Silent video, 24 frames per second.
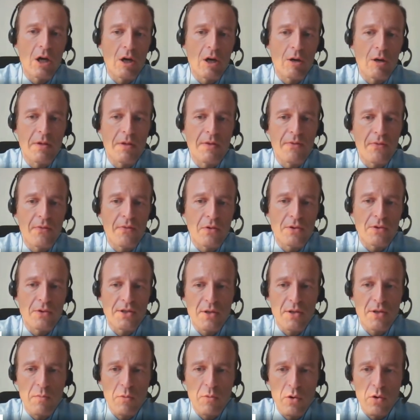before
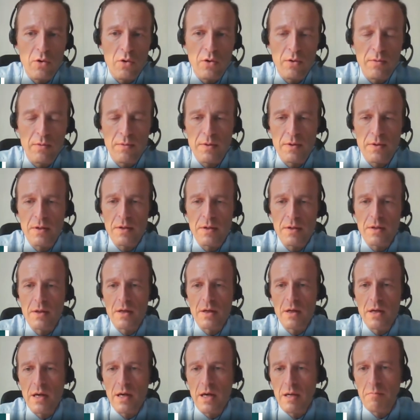summer,
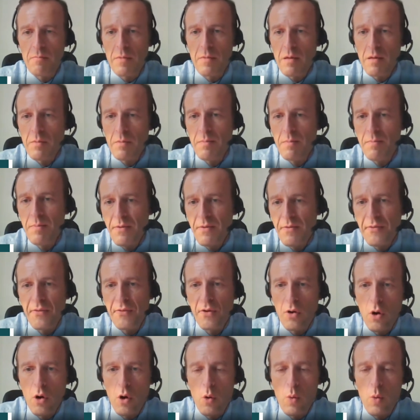and maybe
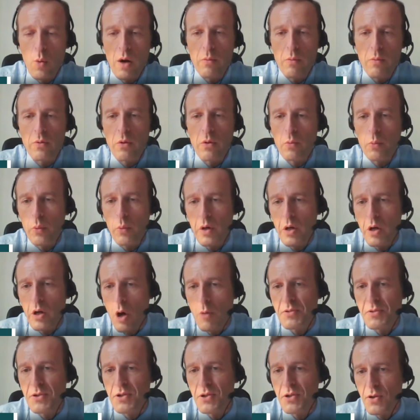before what we
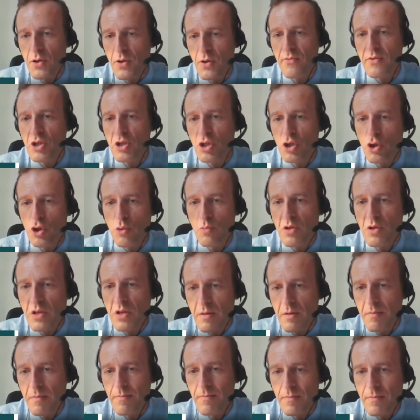observe in
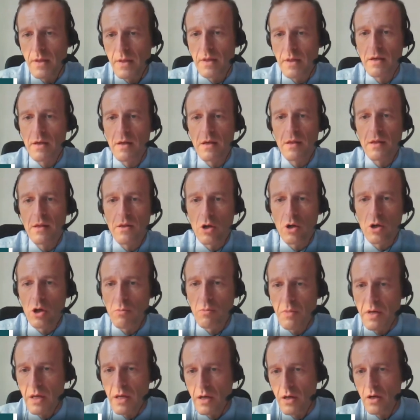Germany in the
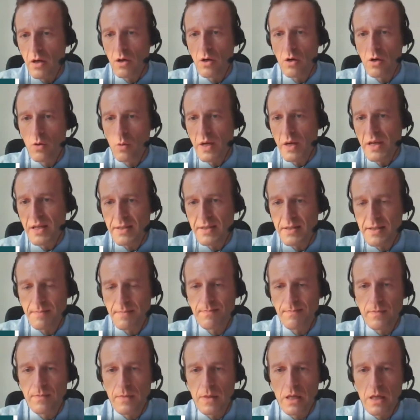coming weeks.
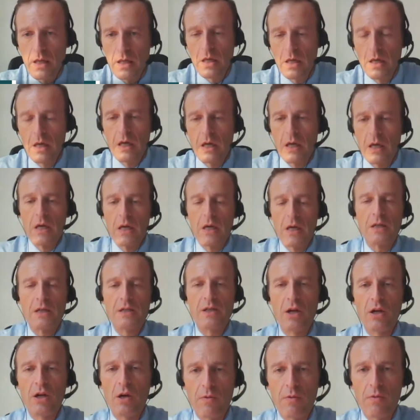
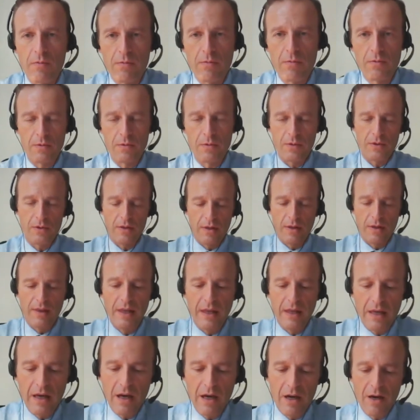So
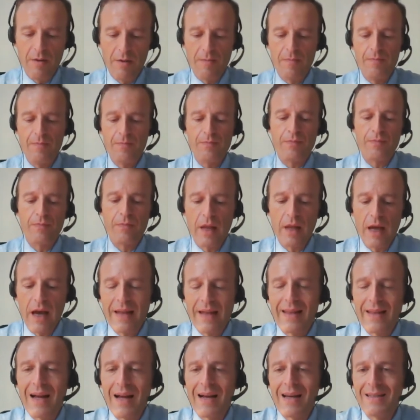the
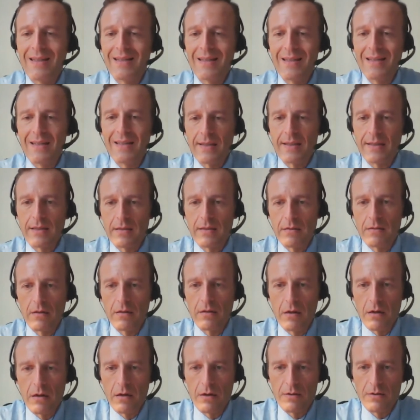analysis
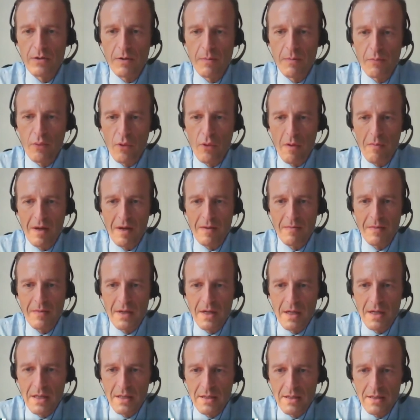or the problem
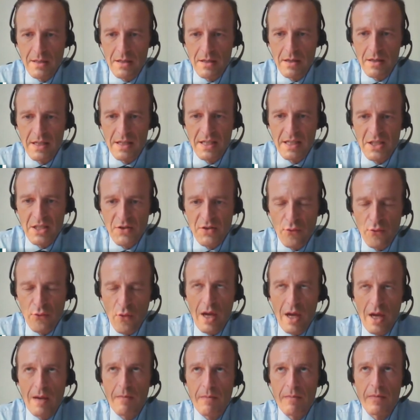is
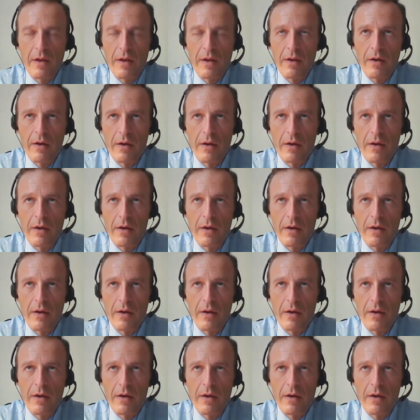framed